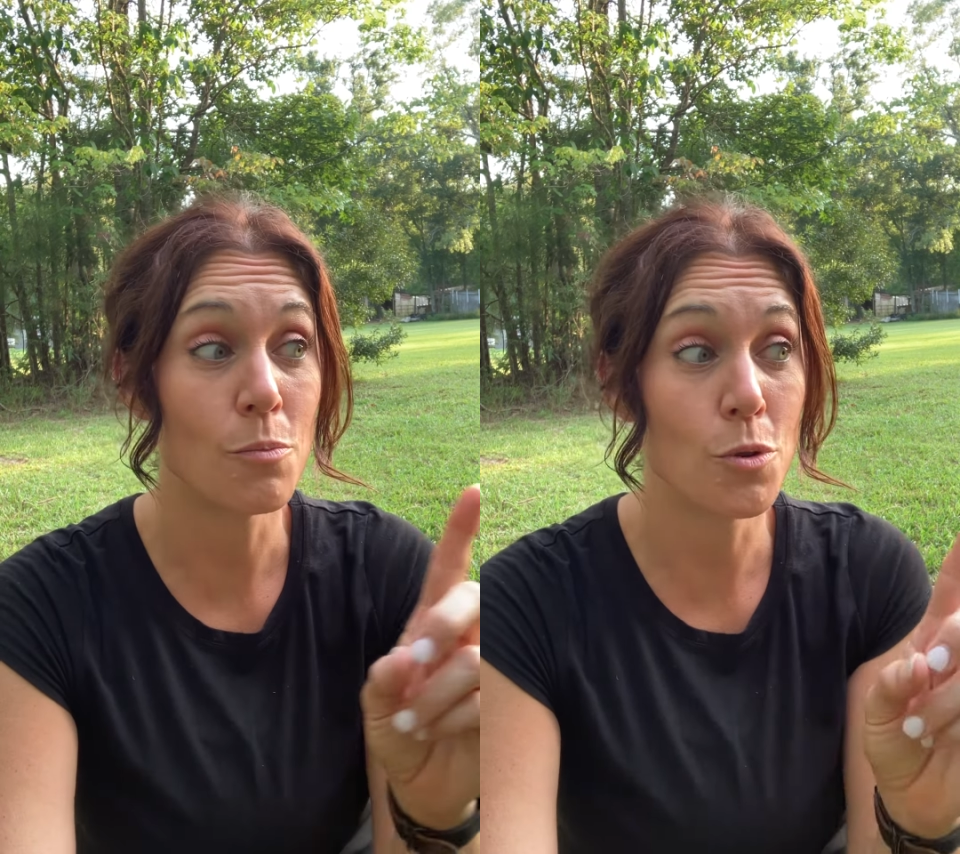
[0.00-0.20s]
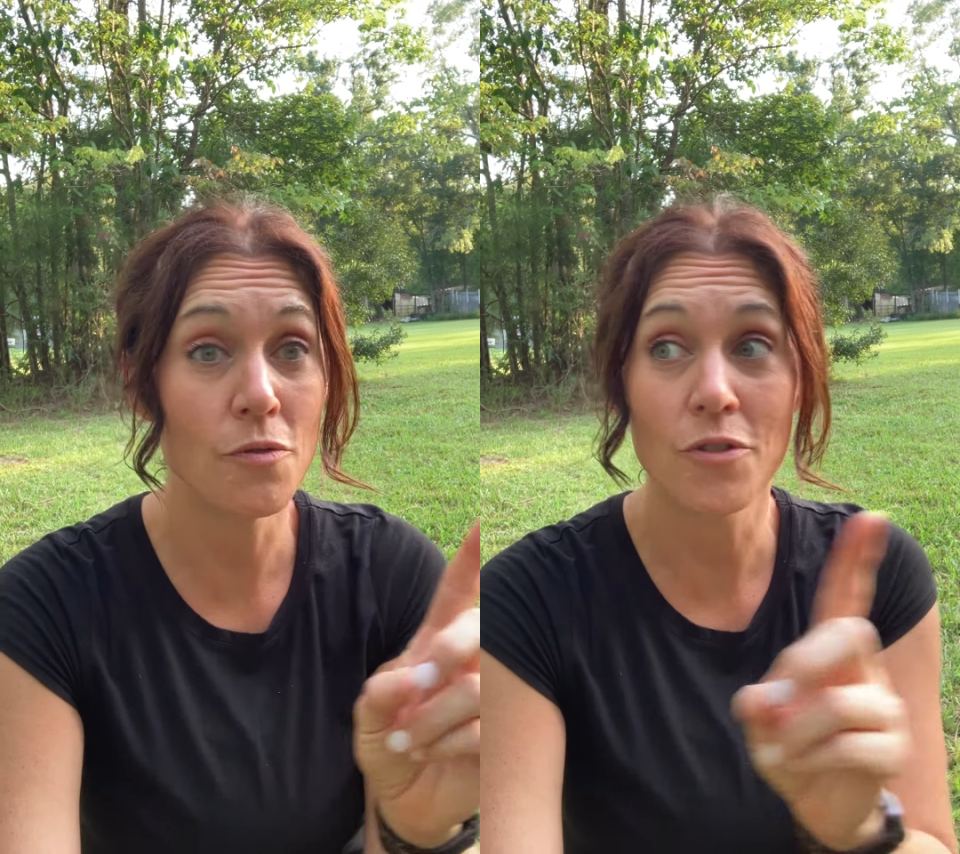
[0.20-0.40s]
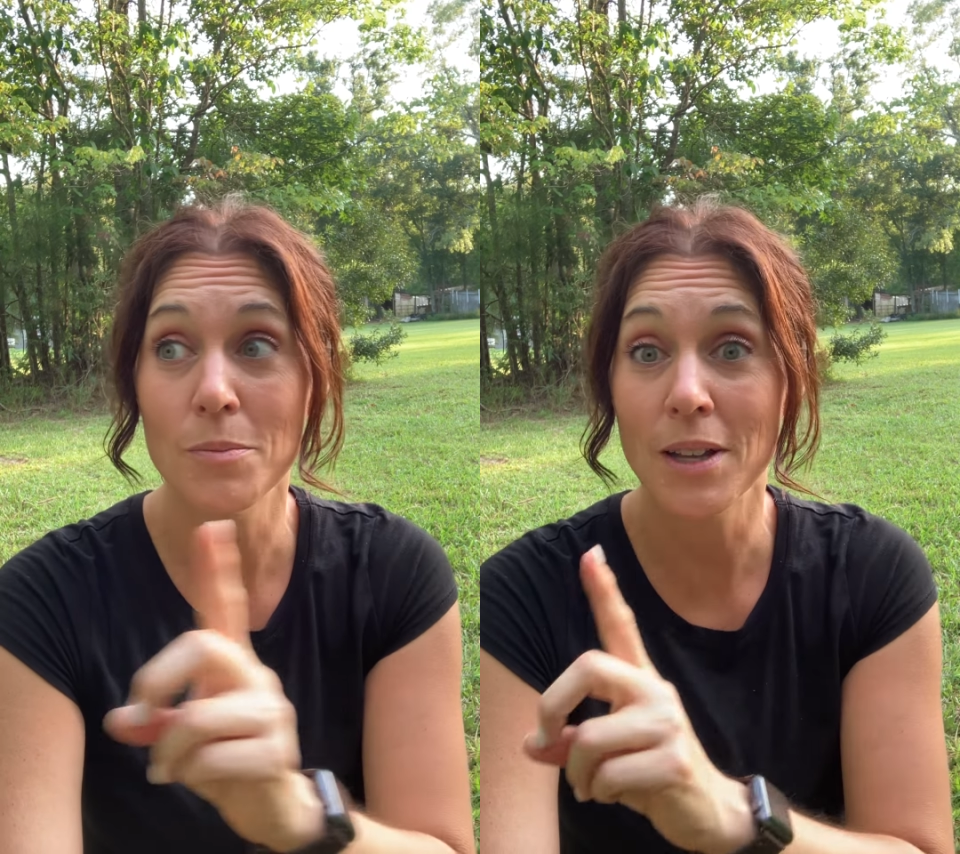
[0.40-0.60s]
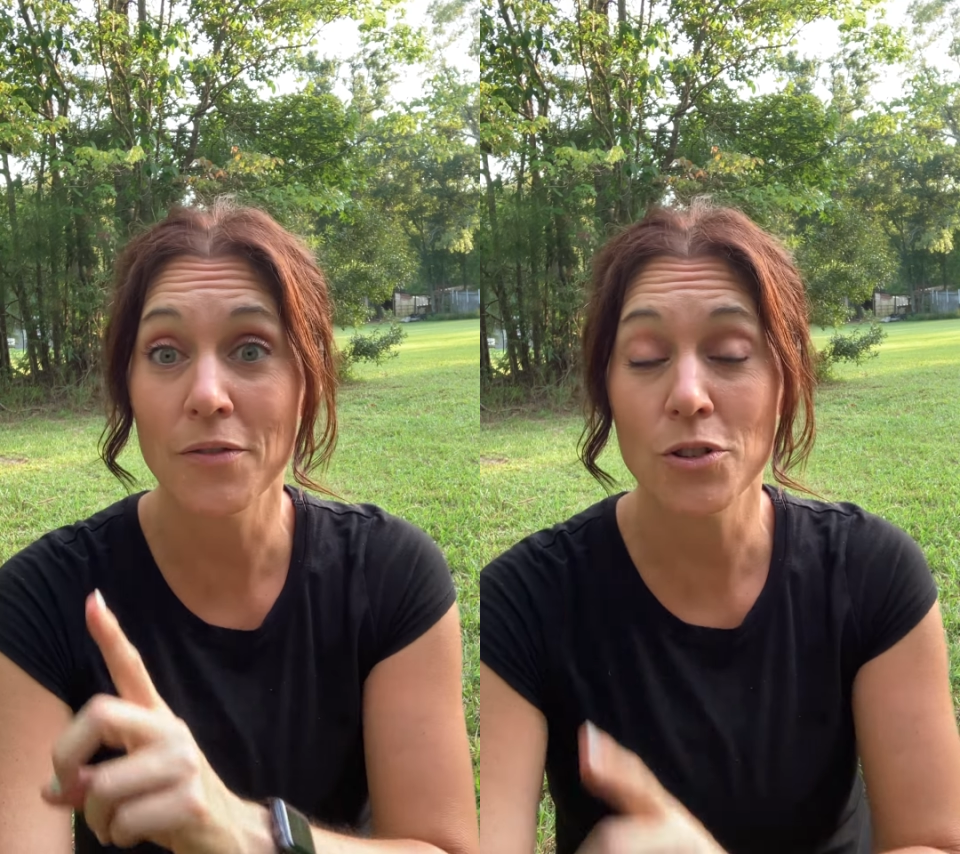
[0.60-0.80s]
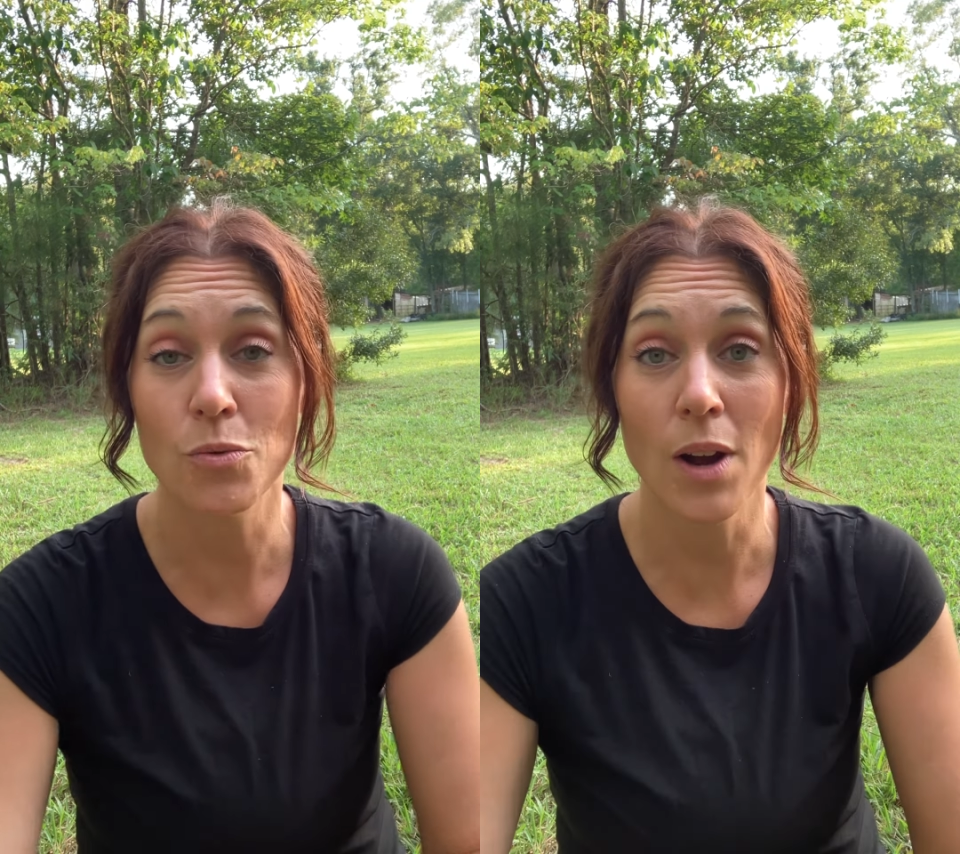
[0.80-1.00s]
move from
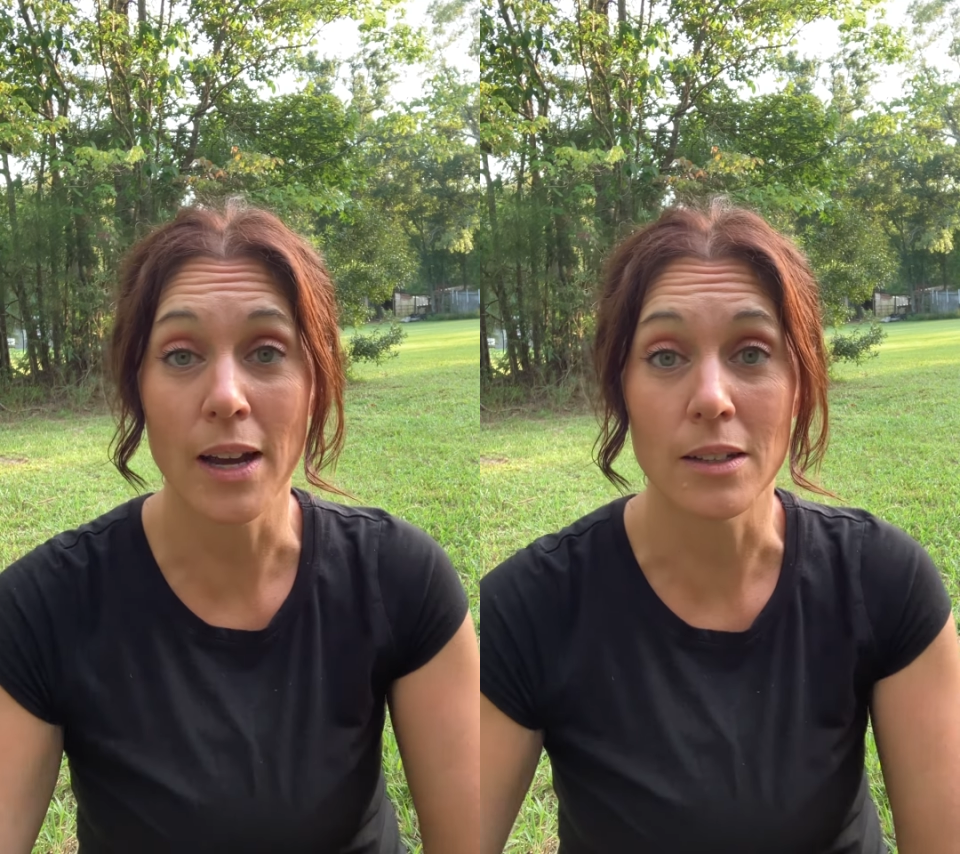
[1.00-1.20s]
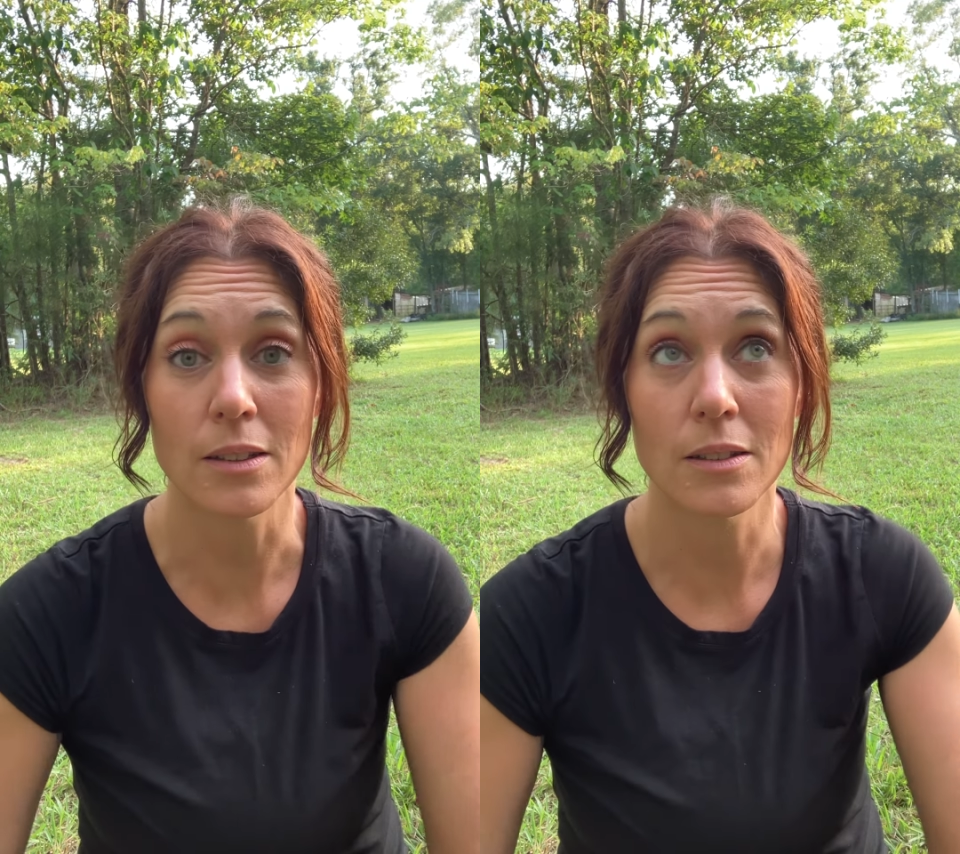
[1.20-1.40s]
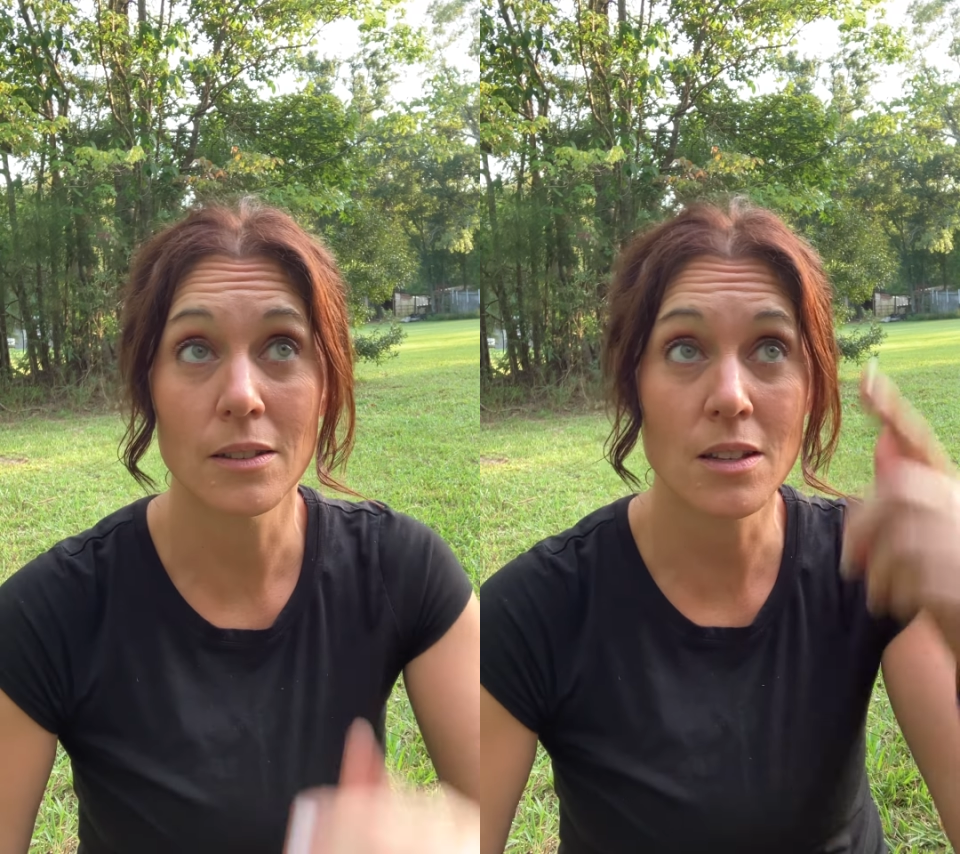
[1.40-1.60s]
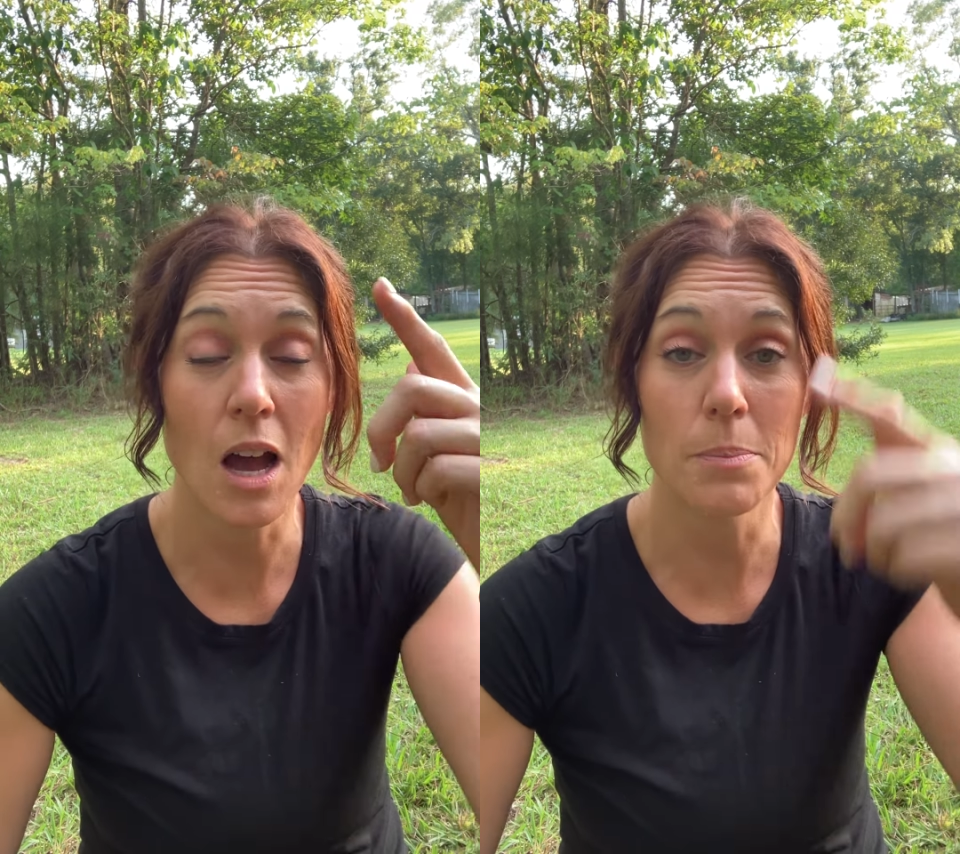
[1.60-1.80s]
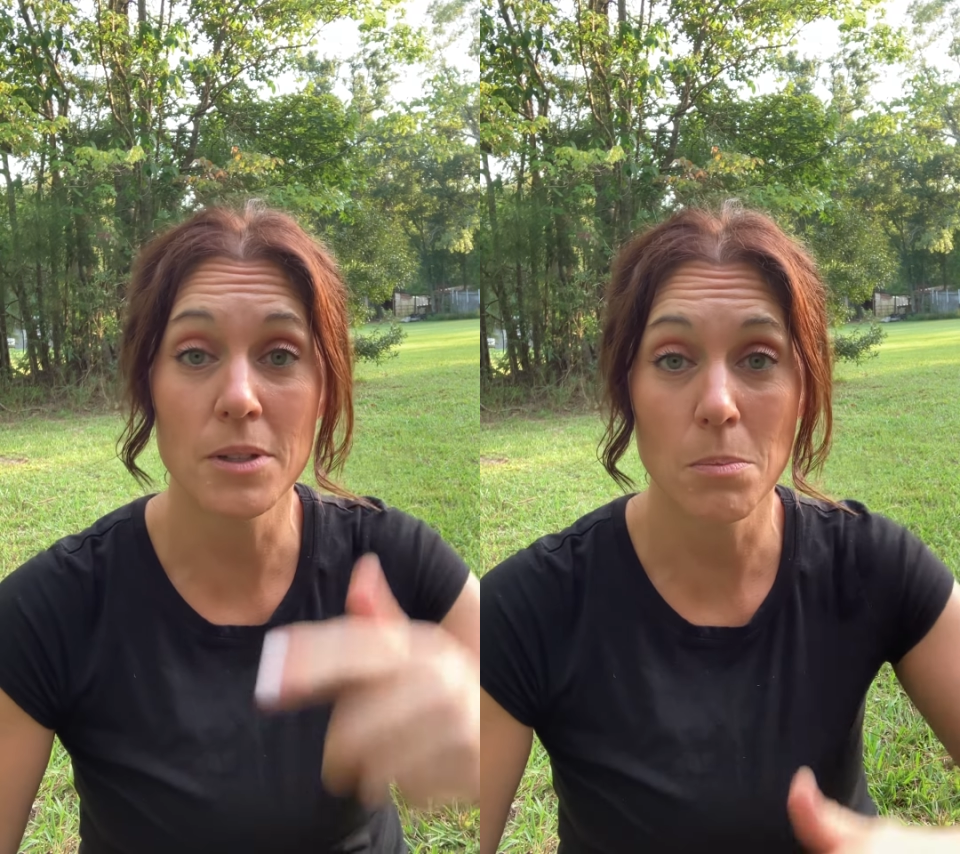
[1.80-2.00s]
left to right,
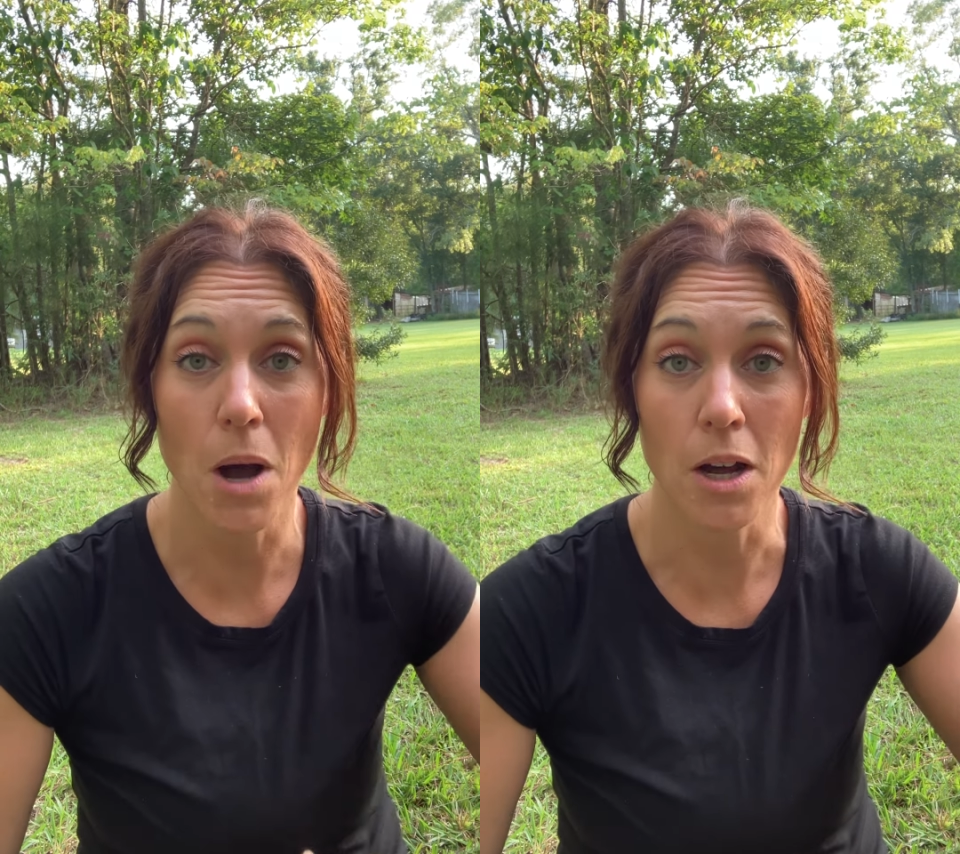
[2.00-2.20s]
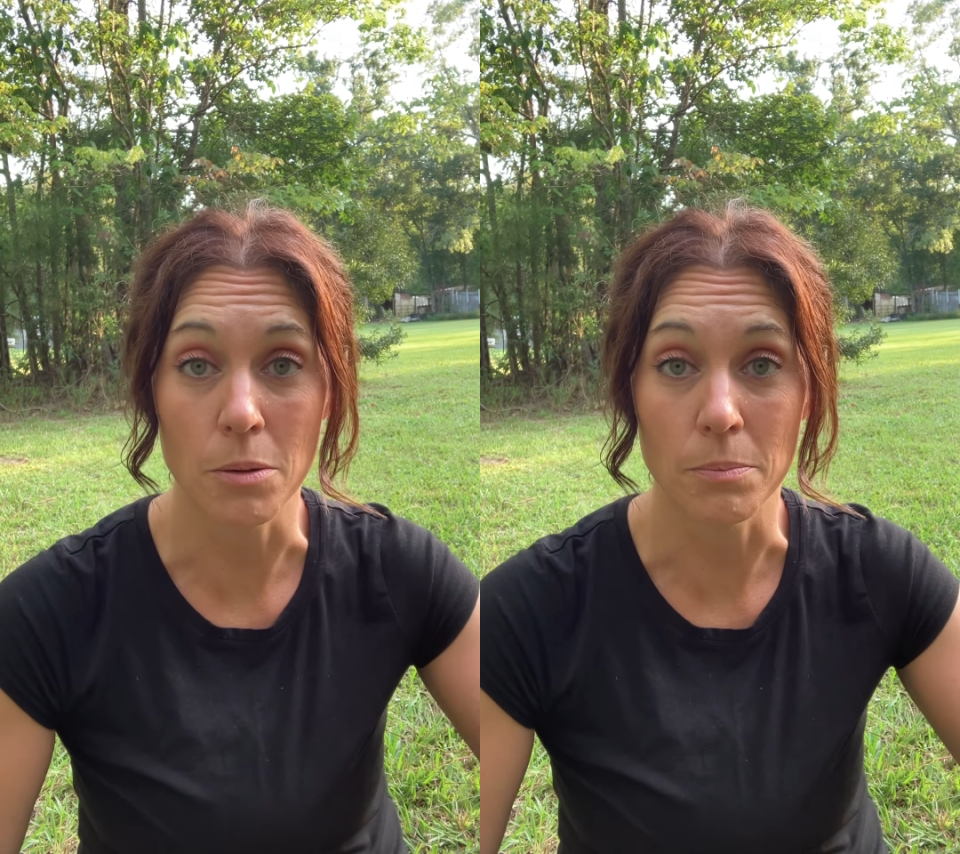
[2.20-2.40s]
top to bottom.